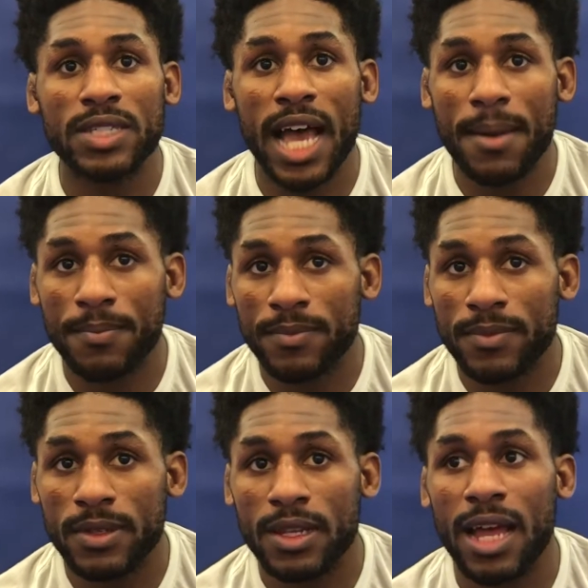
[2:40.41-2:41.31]
Time,
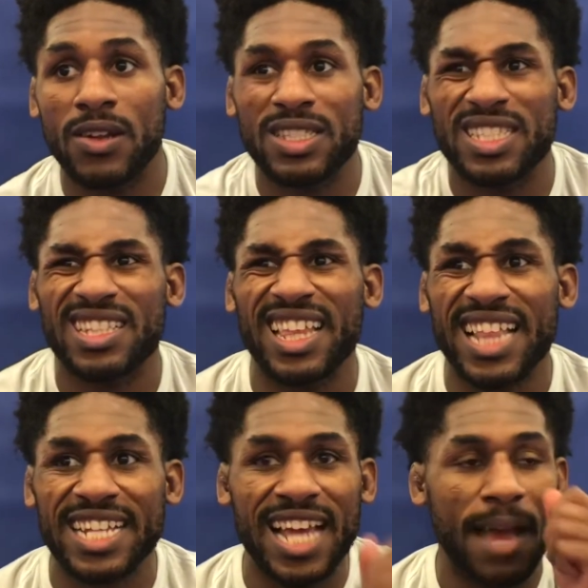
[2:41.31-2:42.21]
I don't think
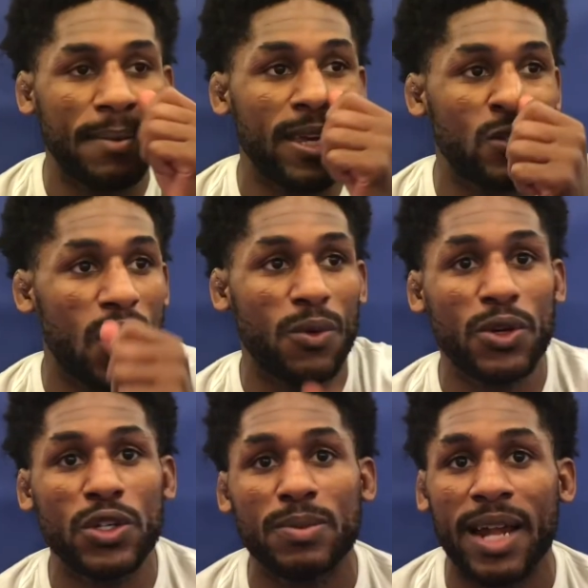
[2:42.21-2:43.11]
that time heals all
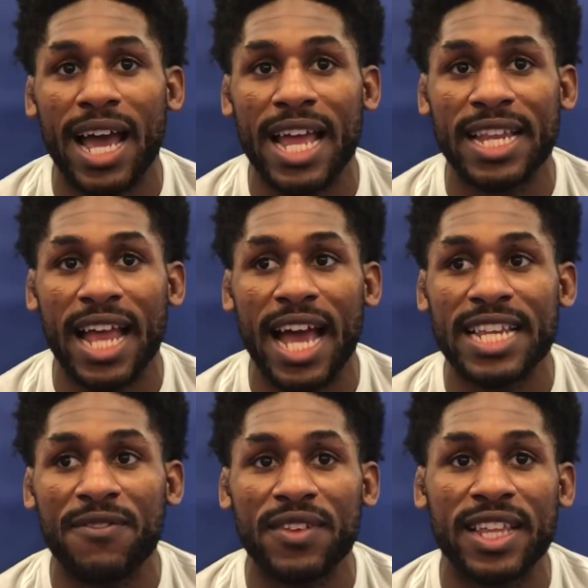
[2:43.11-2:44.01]
wounds, but I
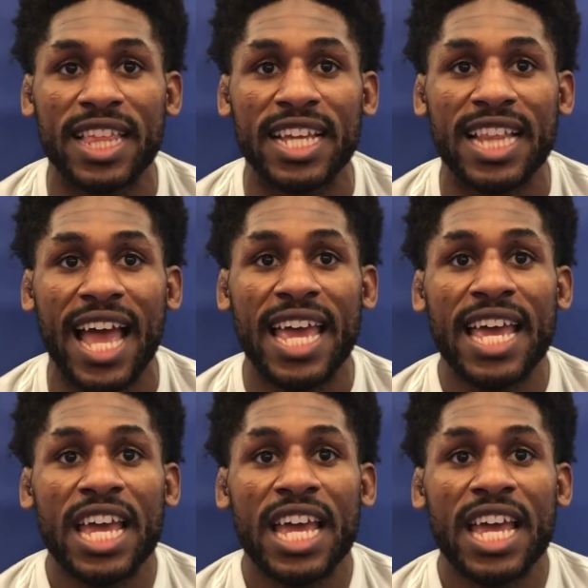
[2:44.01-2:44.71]
definitely think that